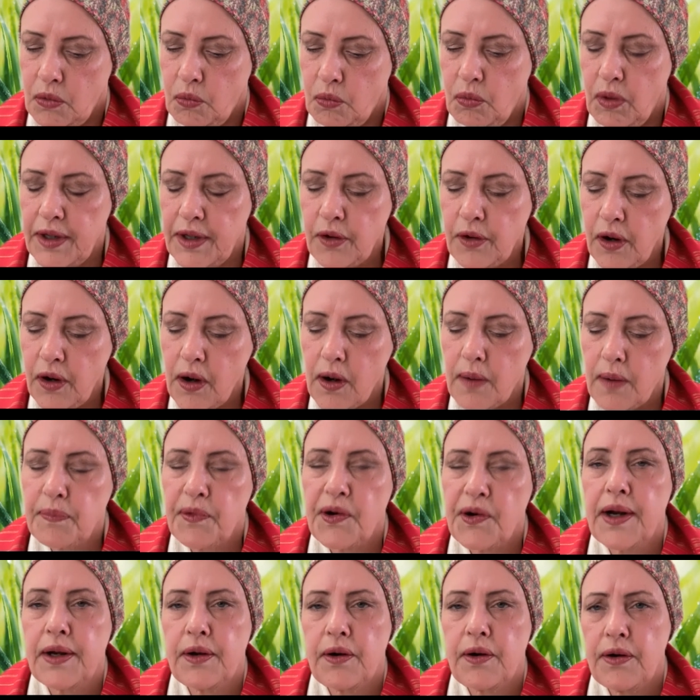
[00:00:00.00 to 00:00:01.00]
What are our
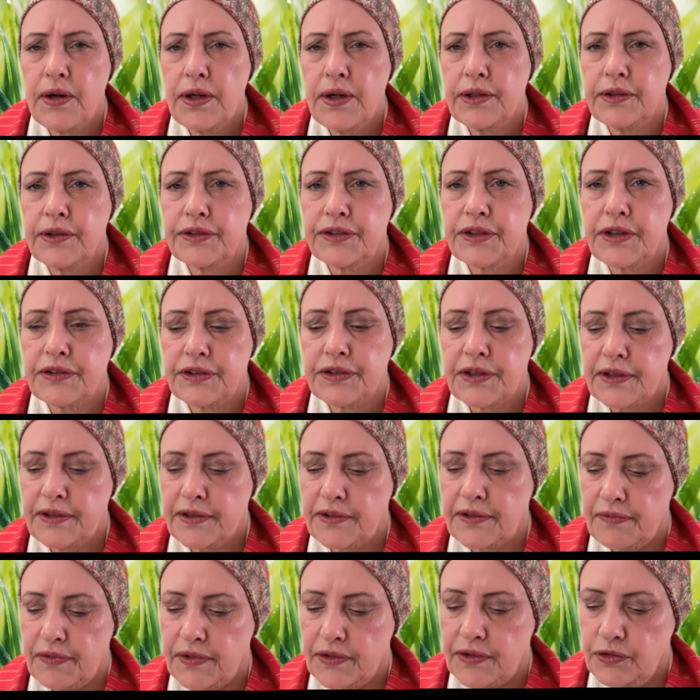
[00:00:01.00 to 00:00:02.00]
priorities as
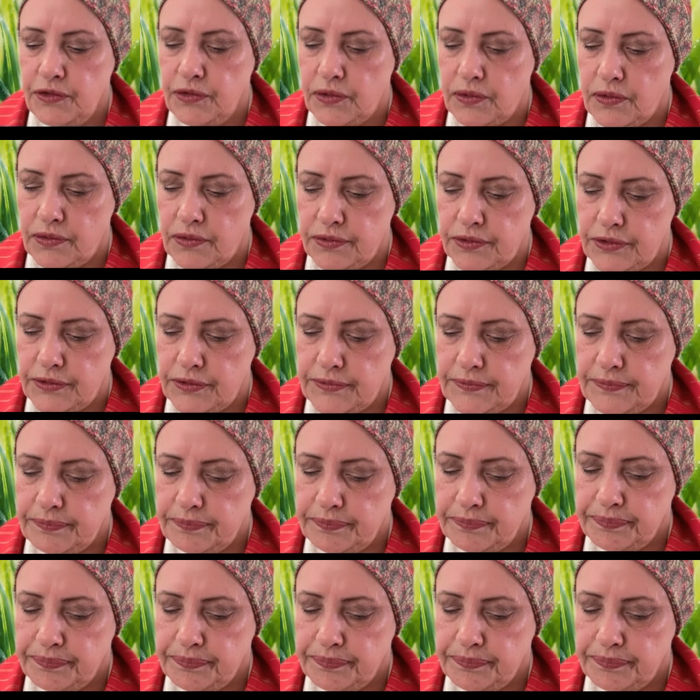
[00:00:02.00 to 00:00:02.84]
individuals?